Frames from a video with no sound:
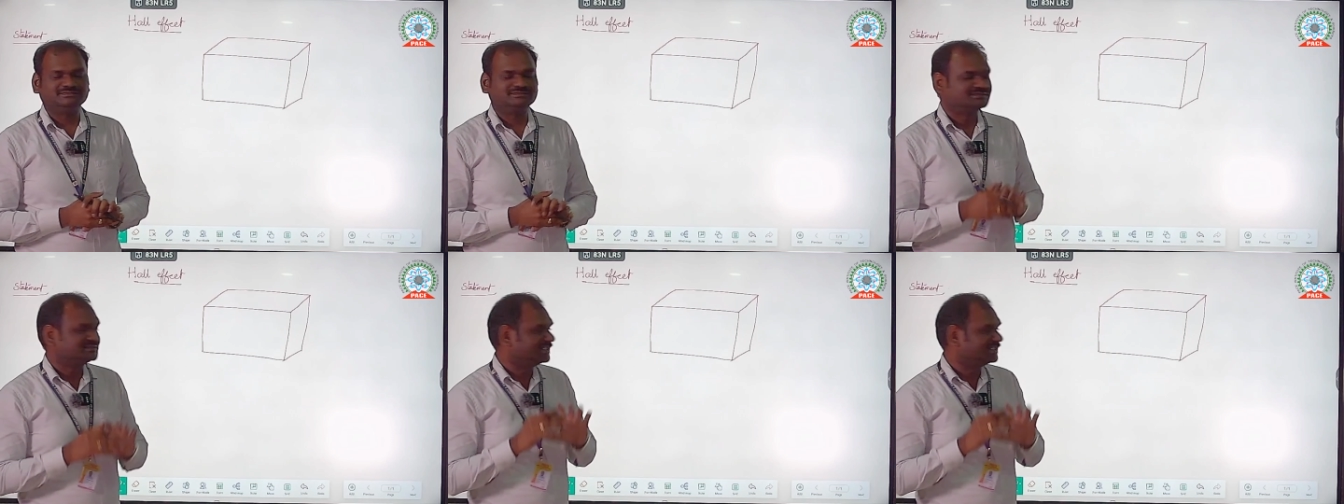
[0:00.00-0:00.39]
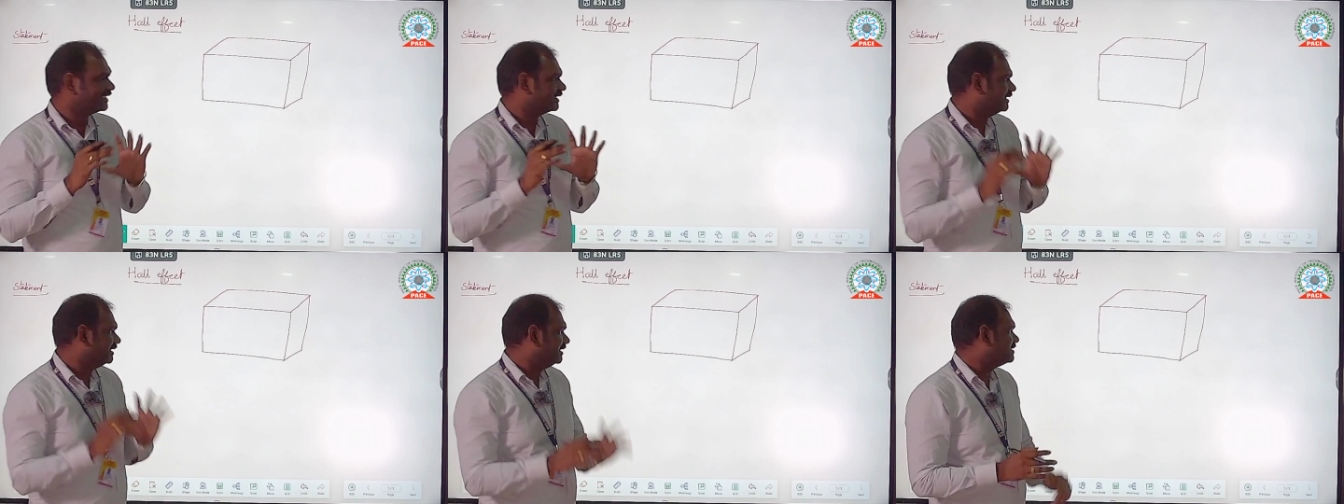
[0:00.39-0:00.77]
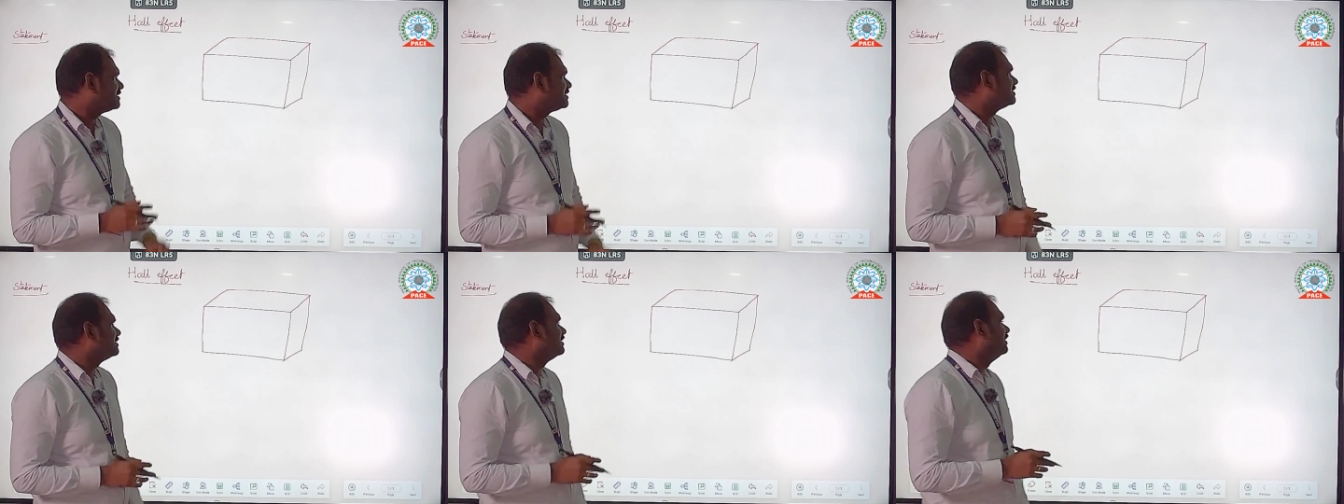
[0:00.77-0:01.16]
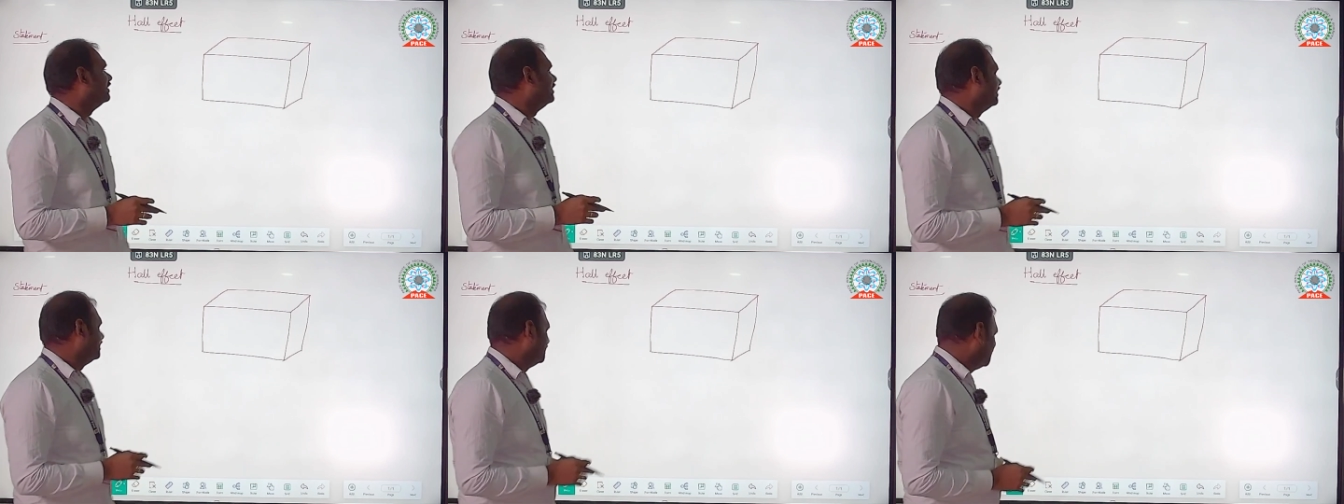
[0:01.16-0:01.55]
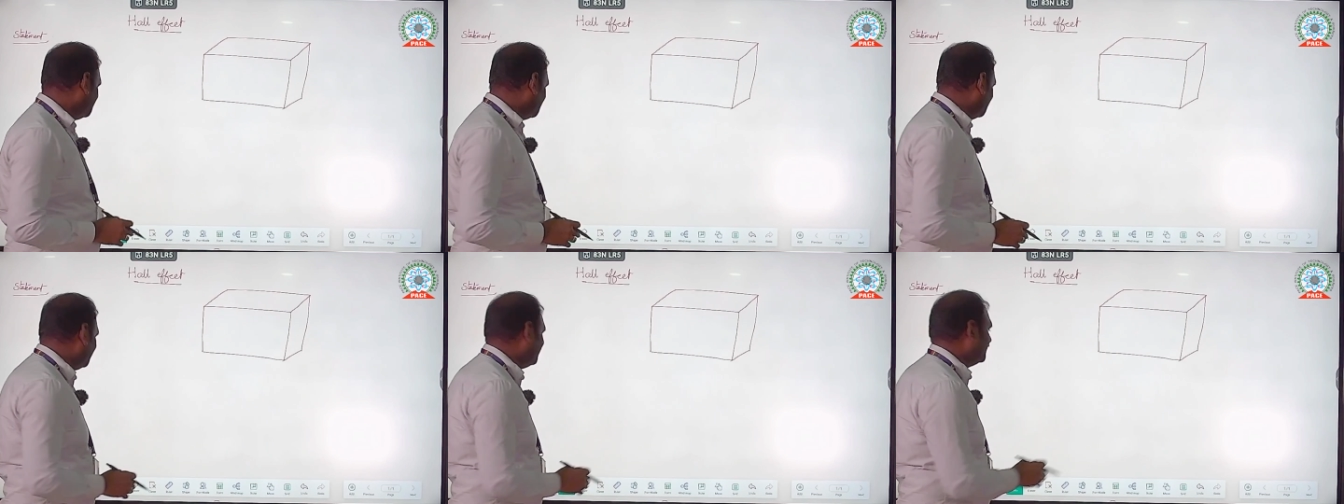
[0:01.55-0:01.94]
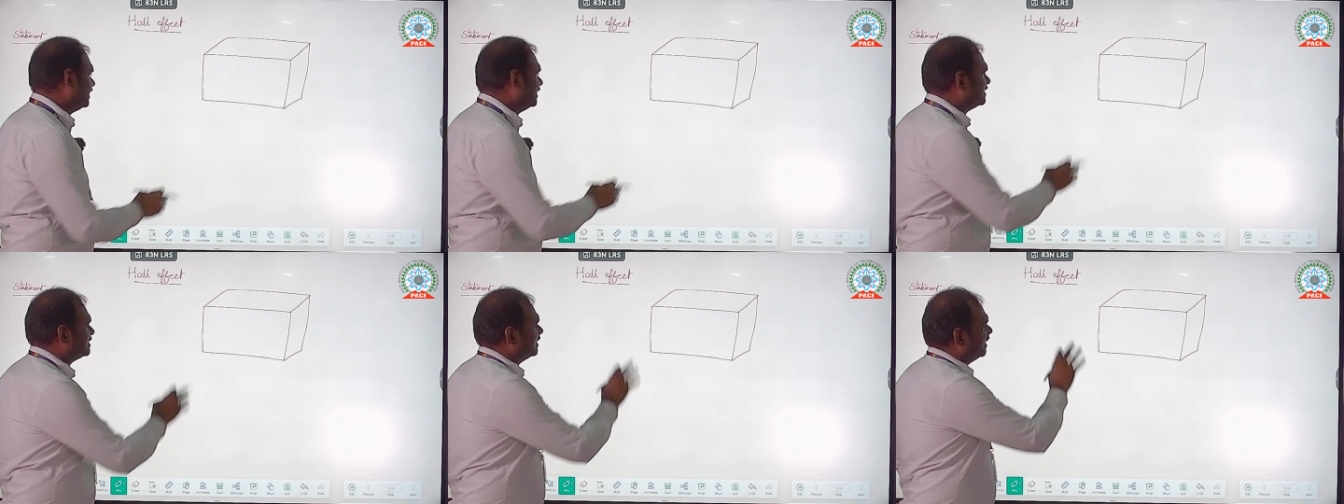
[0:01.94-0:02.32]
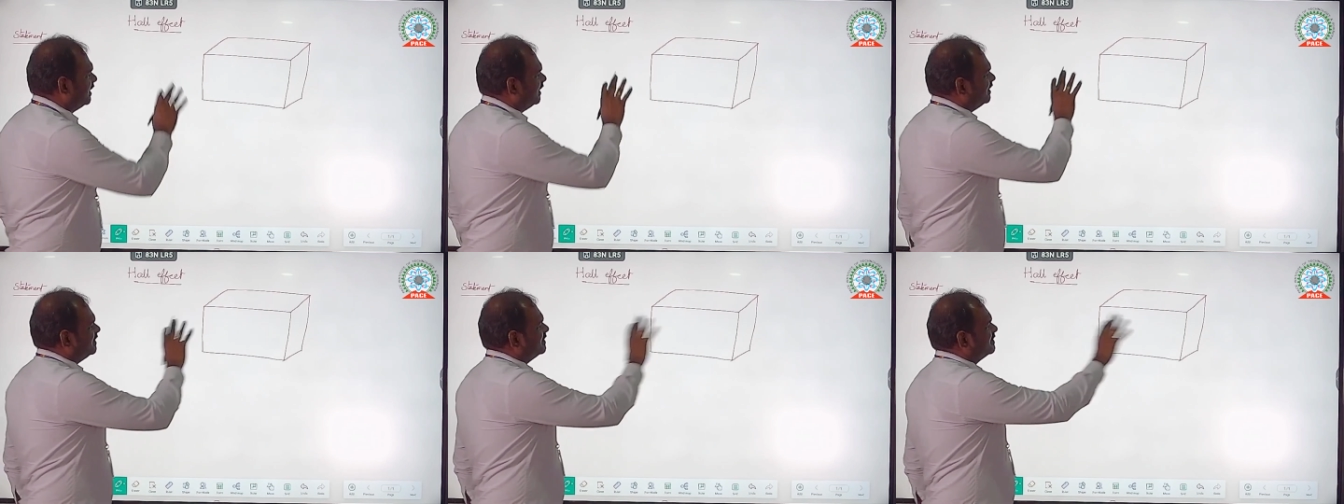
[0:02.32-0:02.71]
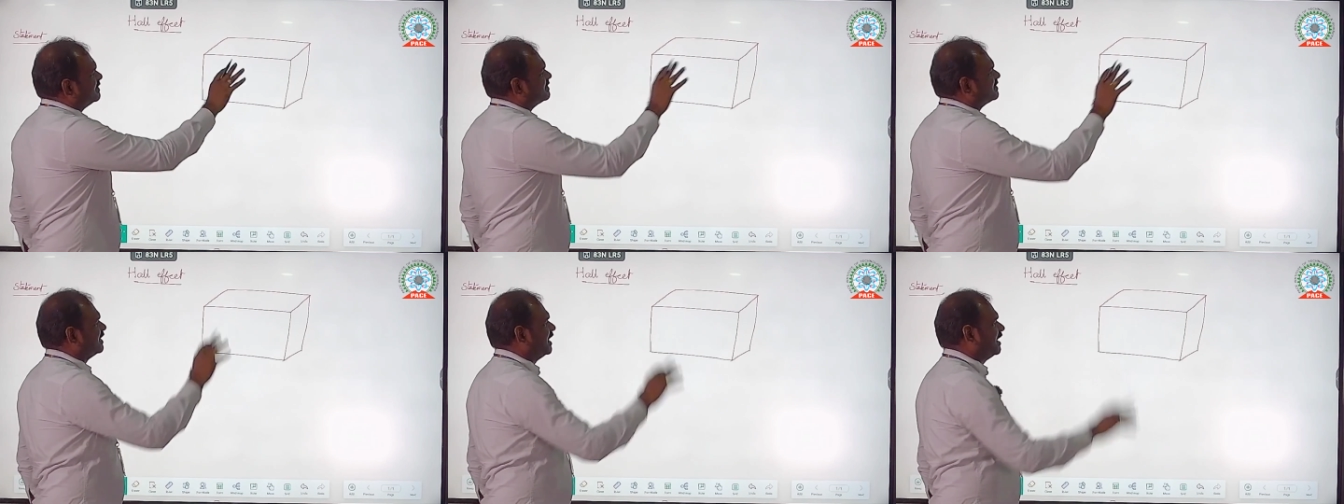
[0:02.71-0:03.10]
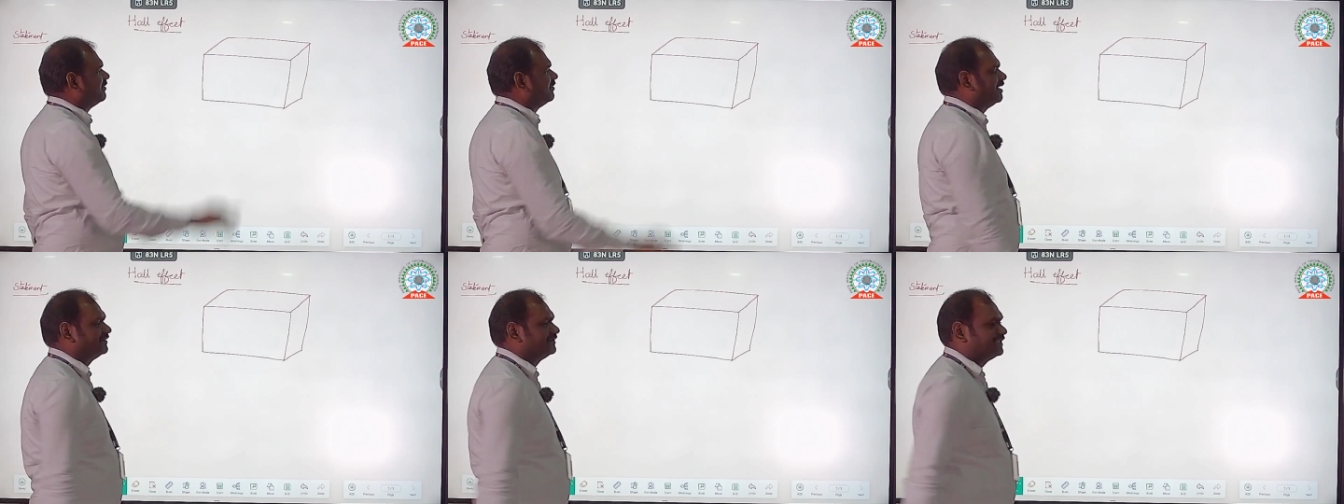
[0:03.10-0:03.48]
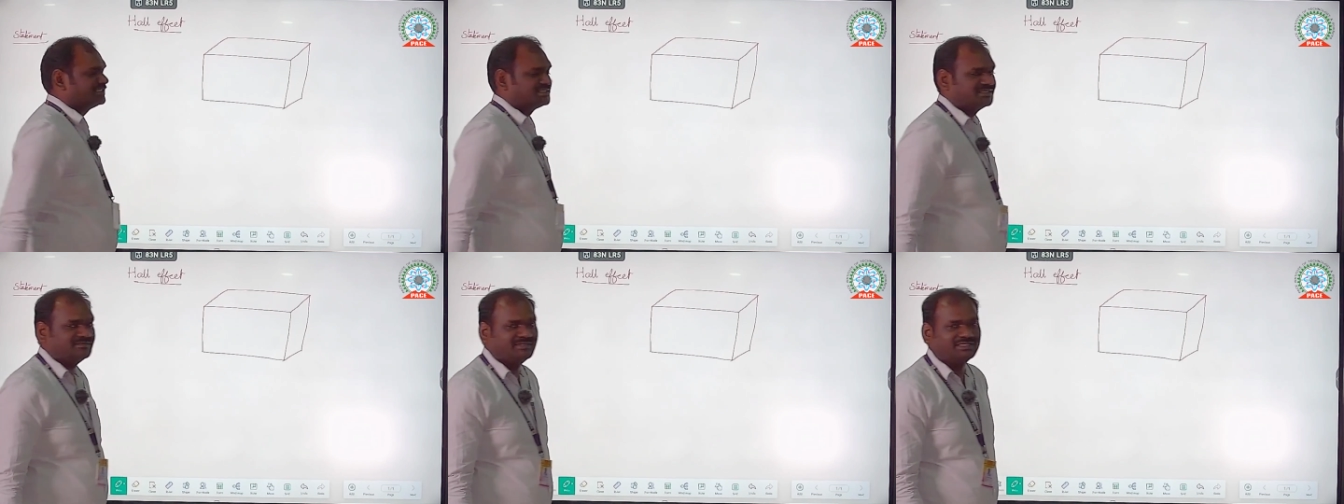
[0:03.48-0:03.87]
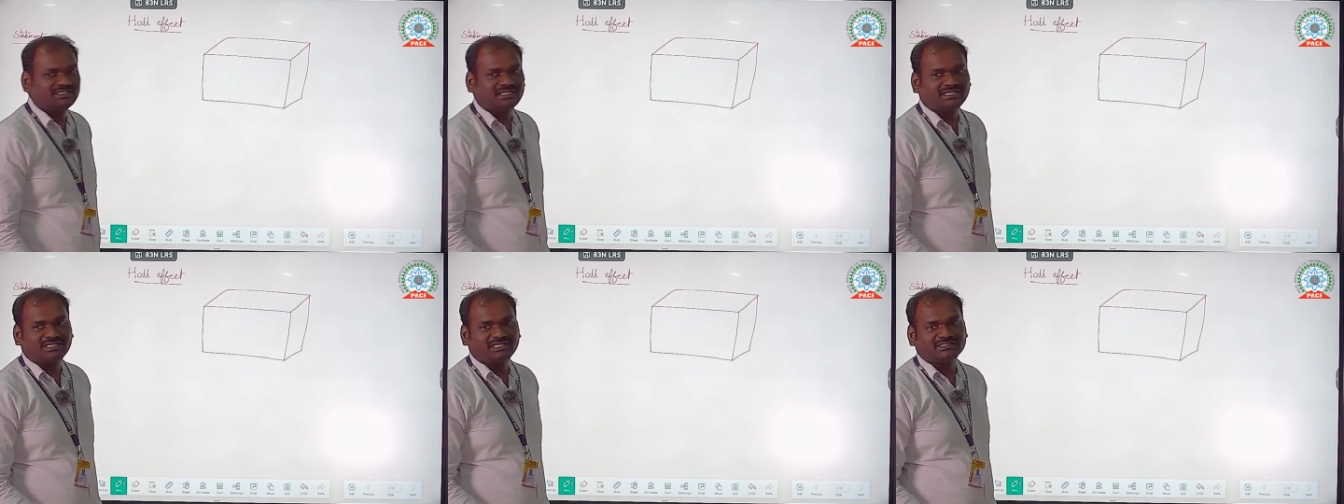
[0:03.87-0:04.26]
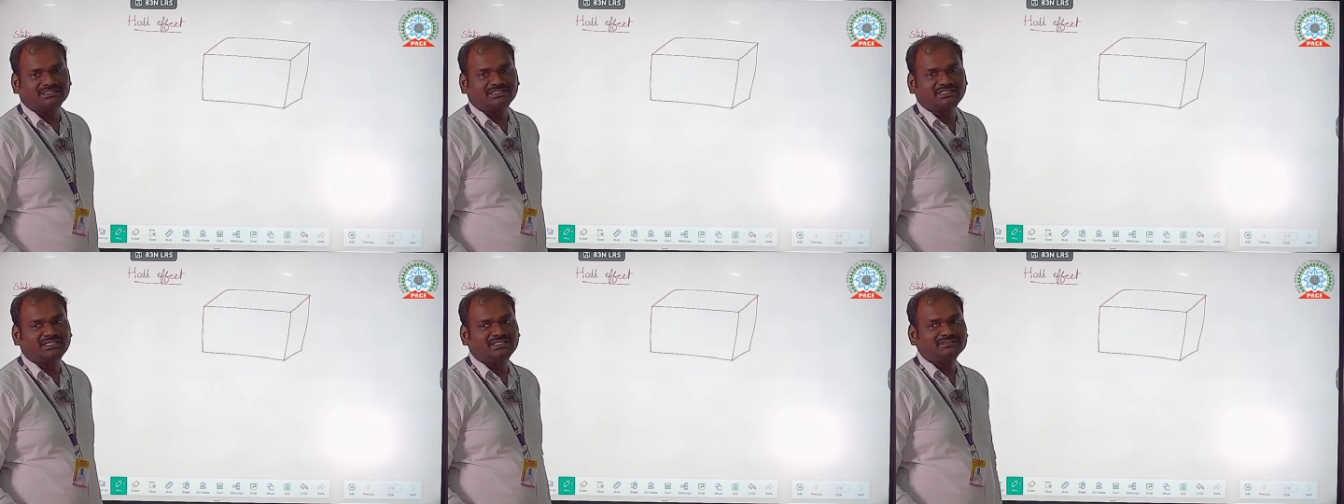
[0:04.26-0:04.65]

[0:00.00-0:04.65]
That is, if it is the slab of the semiconductor